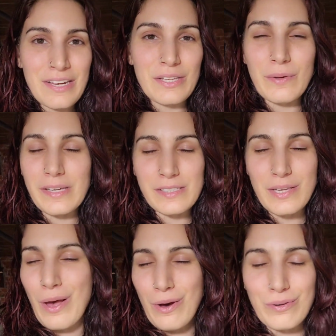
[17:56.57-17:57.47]
You guys
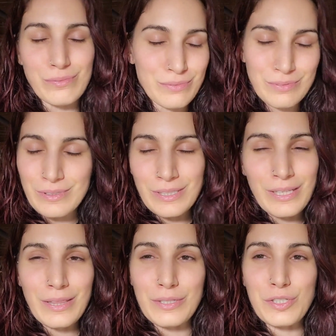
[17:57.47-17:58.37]
know
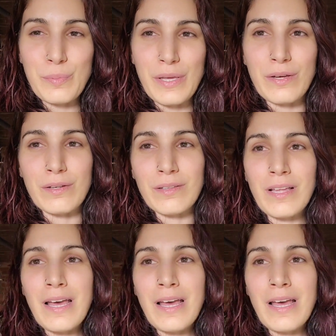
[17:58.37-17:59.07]
the spiel.